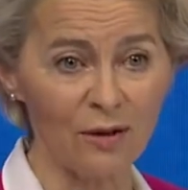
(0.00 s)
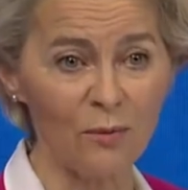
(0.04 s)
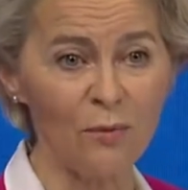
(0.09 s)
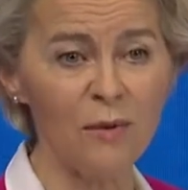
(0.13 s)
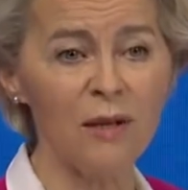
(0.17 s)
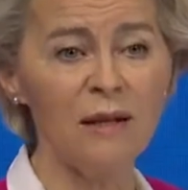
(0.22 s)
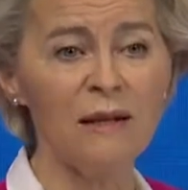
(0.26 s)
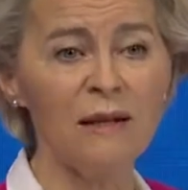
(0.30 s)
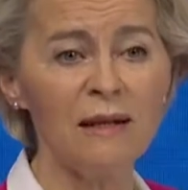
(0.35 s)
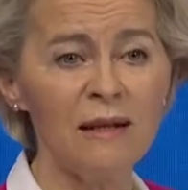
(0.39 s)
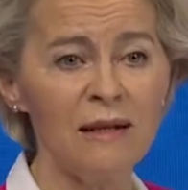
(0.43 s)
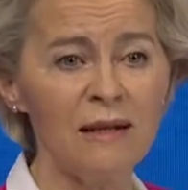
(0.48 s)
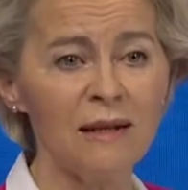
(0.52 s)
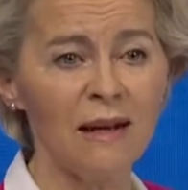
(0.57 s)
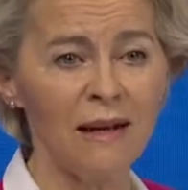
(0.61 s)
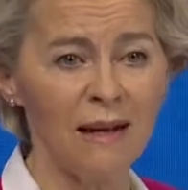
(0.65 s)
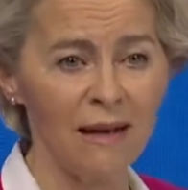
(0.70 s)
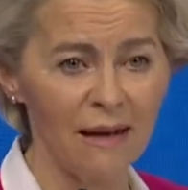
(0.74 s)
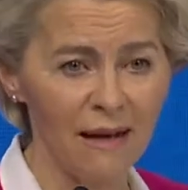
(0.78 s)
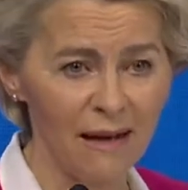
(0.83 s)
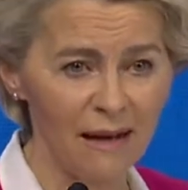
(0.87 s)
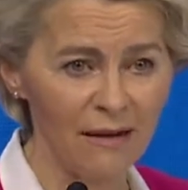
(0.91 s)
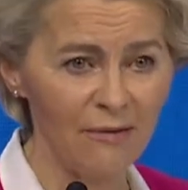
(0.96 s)
We need
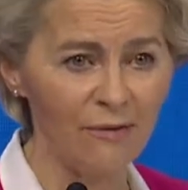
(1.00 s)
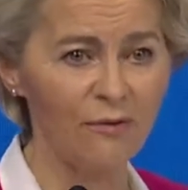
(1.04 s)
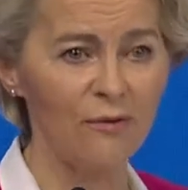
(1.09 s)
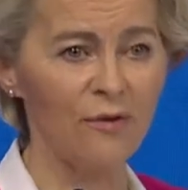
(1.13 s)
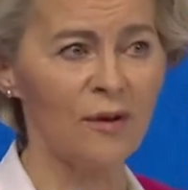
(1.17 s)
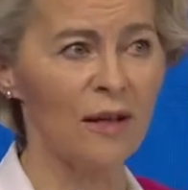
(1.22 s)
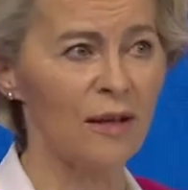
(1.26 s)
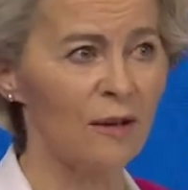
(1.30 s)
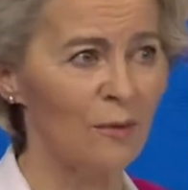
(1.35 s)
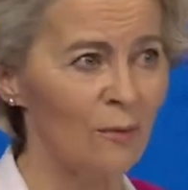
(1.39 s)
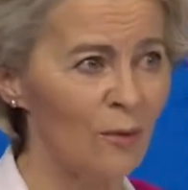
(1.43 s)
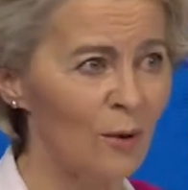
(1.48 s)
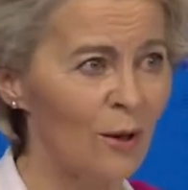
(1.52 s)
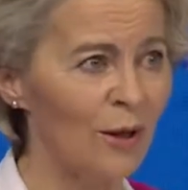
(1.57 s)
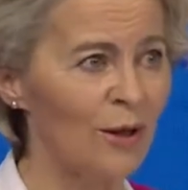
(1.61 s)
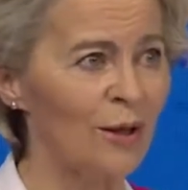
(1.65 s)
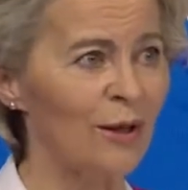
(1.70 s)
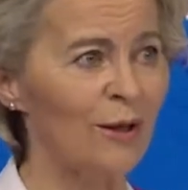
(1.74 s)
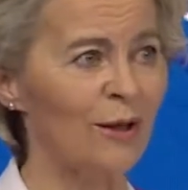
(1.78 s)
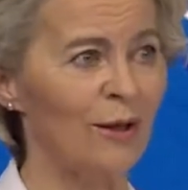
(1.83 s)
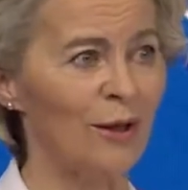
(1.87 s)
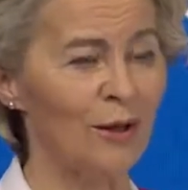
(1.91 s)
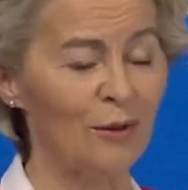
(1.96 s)

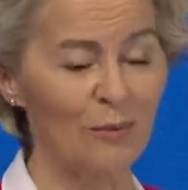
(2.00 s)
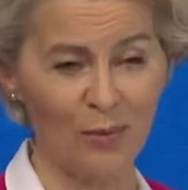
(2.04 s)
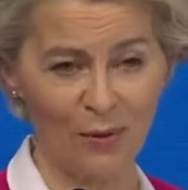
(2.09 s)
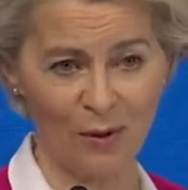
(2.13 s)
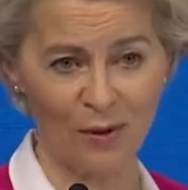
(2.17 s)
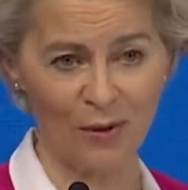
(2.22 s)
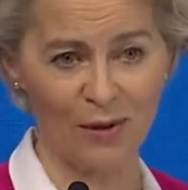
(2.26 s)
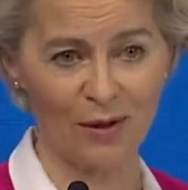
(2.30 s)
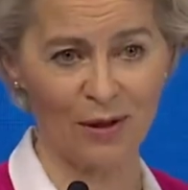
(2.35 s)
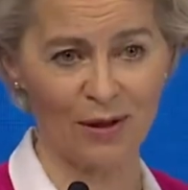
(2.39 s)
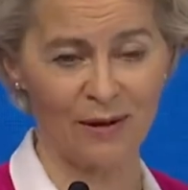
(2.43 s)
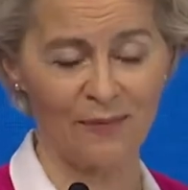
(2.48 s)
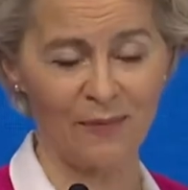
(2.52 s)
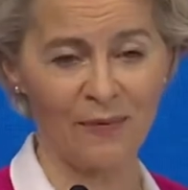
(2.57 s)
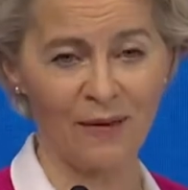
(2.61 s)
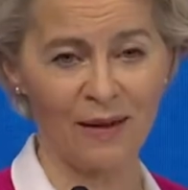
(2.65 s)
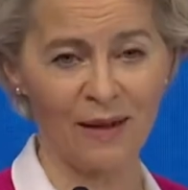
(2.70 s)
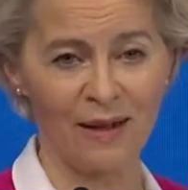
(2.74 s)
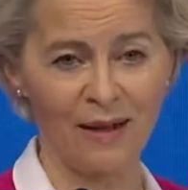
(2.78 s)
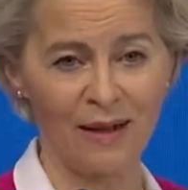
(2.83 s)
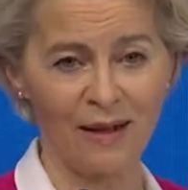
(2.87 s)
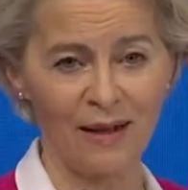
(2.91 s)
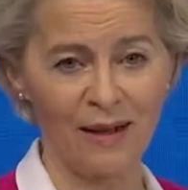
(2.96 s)
everyone on board.
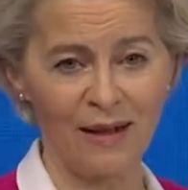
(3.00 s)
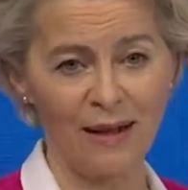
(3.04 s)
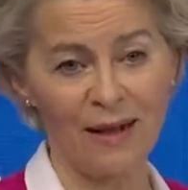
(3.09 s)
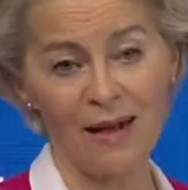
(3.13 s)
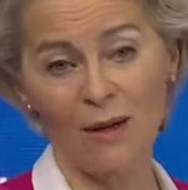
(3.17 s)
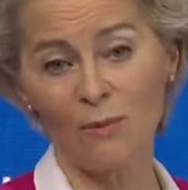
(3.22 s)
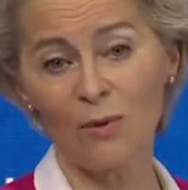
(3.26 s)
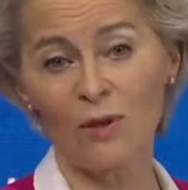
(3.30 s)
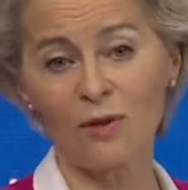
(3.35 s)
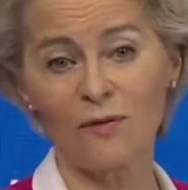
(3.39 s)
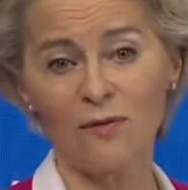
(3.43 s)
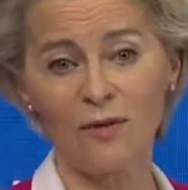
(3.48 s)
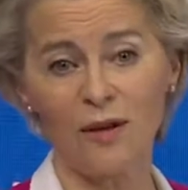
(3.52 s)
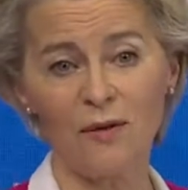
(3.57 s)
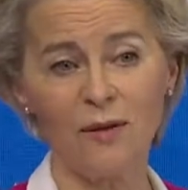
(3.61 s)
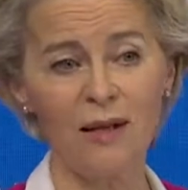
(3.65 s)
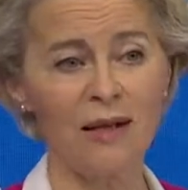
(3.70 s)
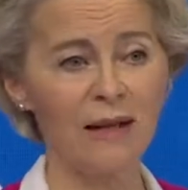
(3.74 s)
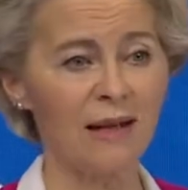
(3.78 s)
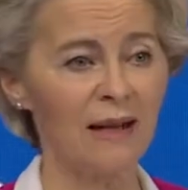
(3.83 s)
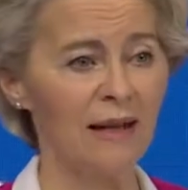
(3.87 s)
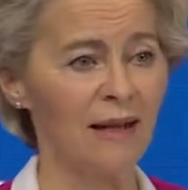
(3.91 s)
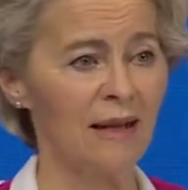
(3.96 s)
And I was very
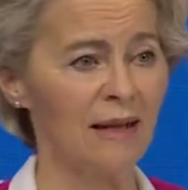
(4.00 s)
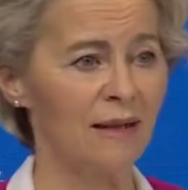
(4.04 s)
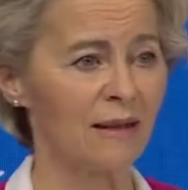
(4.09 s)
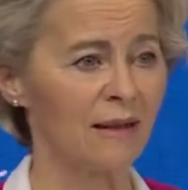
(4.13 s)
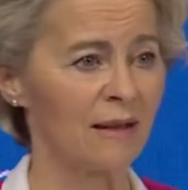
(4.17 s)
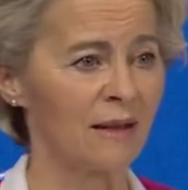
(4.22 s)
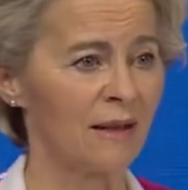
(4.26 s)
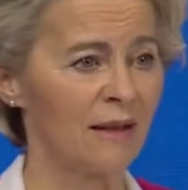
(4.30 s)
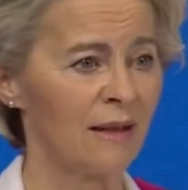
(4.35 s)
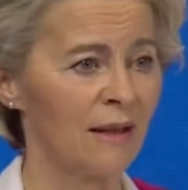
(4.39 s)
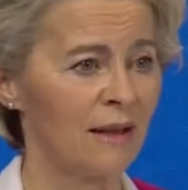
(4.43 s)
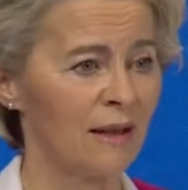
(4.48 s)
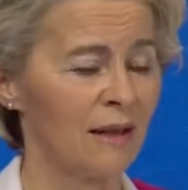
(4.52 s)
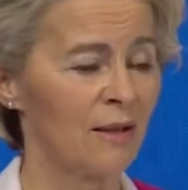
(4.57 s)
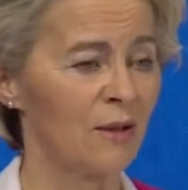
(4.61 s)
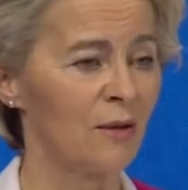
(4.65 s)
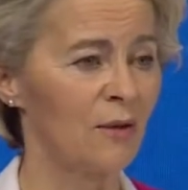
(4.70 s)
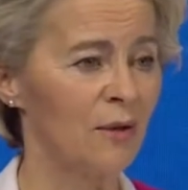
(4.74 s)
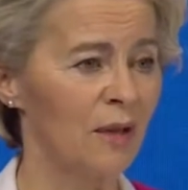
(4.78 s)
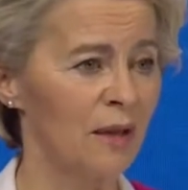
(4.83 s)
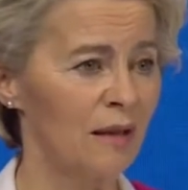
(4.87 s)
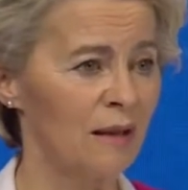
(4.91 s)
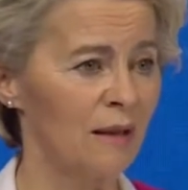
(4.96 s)
glad
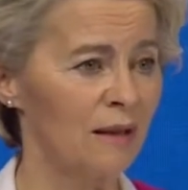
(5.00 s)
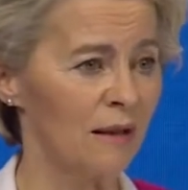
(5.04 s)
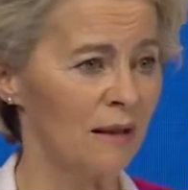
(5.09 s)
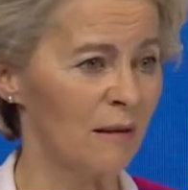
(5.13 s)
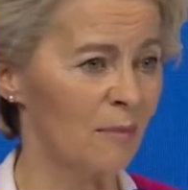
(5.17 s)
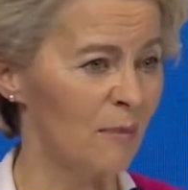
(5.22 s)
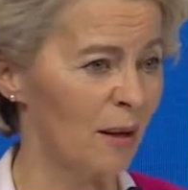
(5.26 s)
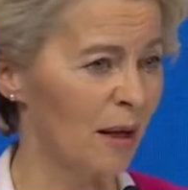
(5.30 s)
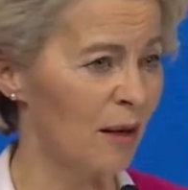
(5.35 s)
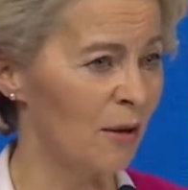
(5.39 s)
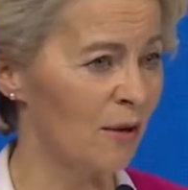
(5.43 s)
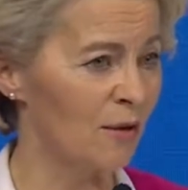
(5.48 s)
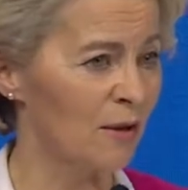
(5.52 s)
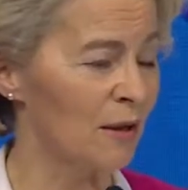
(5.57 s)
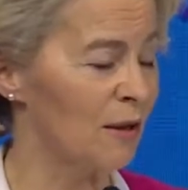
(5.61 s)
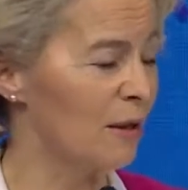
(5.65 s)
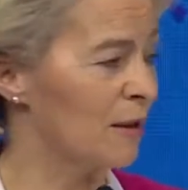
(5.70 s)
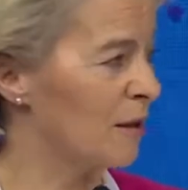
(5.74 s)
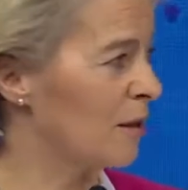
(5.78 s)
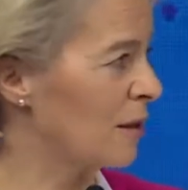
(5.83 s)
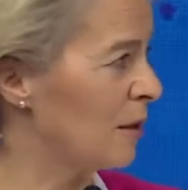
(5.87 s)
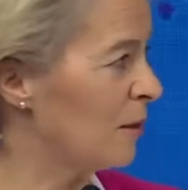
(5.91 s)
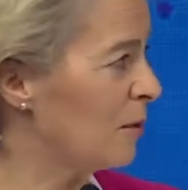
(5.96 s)
to hear about
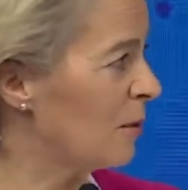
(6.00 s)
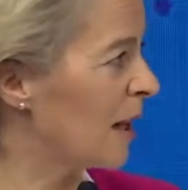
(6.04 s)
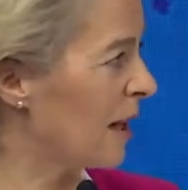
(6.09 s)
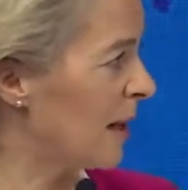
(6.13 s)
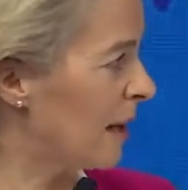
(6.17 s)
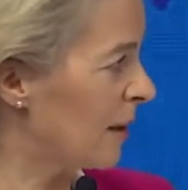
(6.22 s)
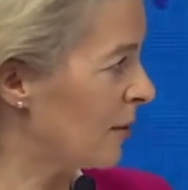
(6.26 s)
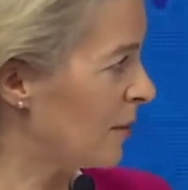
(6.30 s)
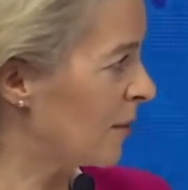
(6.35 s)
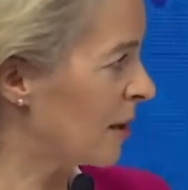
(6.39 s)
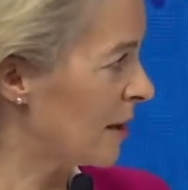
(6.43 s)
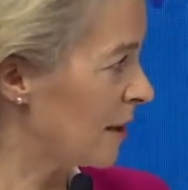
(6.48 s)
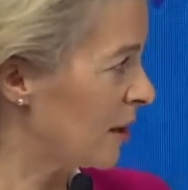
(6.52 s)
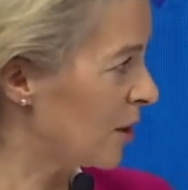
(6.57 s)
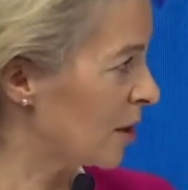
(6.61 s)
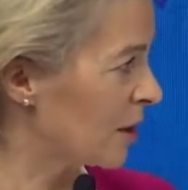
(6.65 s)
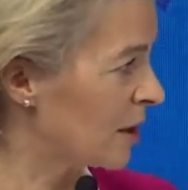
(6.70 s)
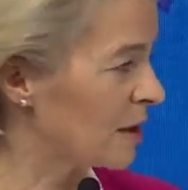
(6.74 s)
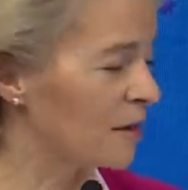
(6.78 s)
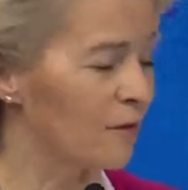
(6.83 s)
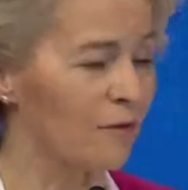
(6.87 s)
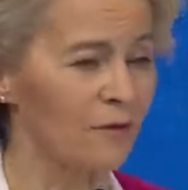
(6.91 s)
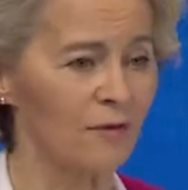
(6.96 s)
the Lugano
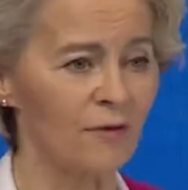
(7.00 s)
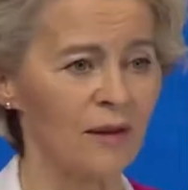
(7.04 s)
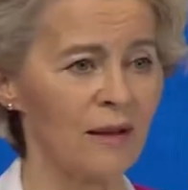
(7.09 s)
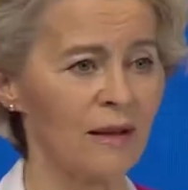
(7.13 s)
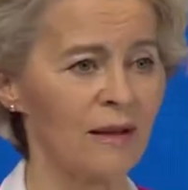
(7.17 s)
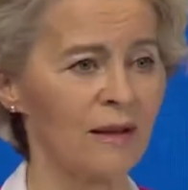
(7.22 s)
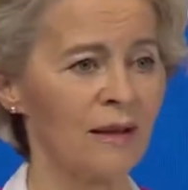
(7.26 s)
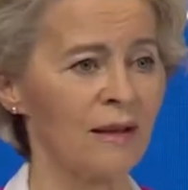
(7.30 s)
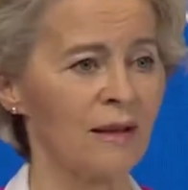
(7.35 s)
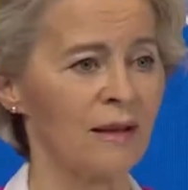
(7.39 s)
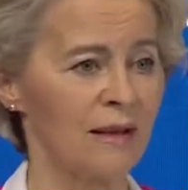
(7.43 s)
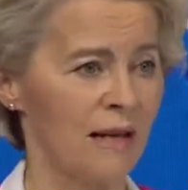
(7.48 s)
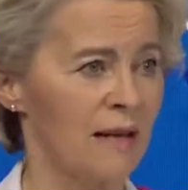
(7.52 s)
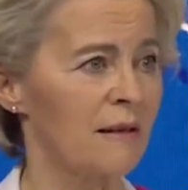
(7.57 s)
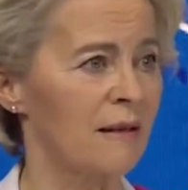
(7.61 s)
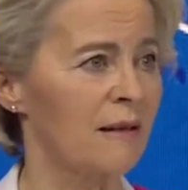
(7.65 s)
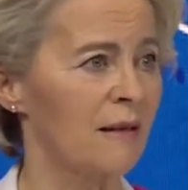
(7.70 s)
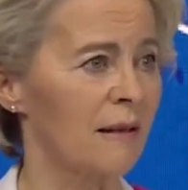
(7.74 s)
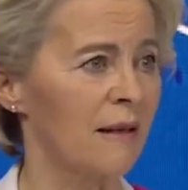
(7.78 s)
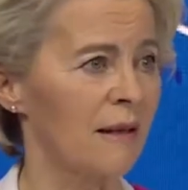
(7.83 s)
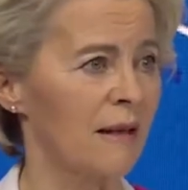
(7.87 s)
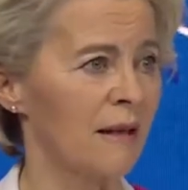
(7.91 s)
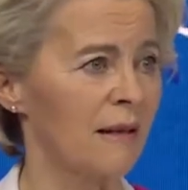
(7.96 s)
initiative
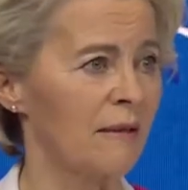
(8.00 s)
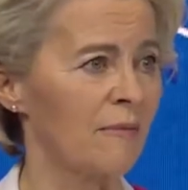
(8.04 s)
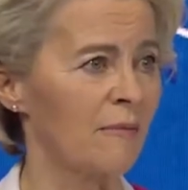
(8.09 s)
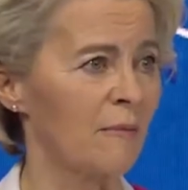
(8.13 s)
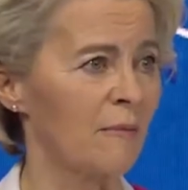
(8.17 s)
yesterday.